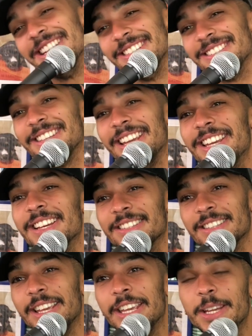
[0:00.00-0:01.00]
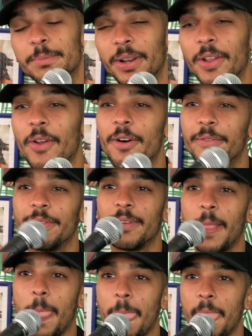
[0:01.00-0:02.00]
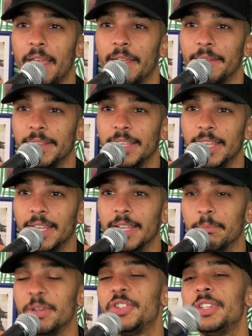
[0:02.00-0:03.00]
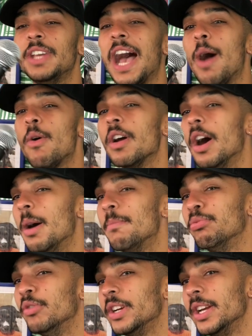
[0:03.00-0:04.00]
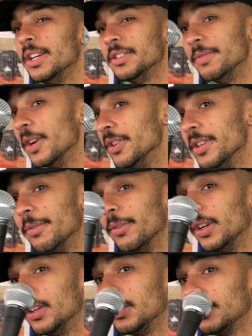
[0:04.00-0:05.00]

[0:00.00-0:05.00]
is, he is, and he can pull it off. But you see, our upbringing is very different,